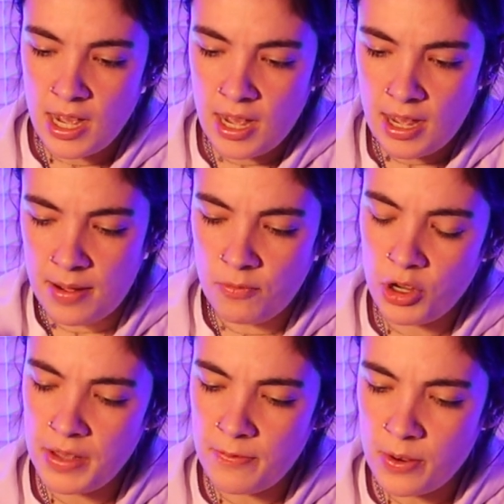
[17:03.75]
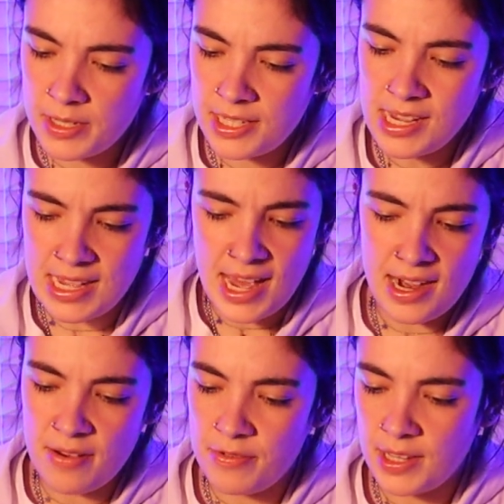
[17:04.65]
Really focusing
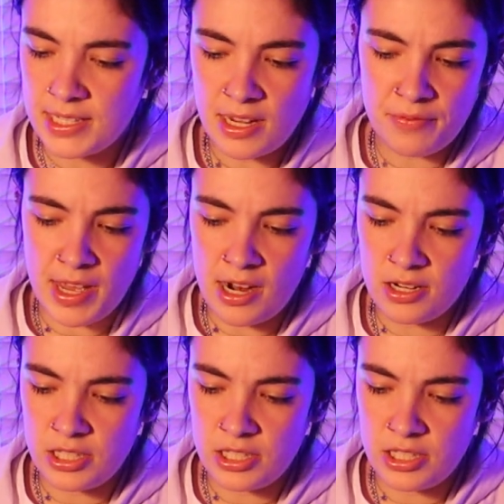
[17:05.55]
again, I feel like self-care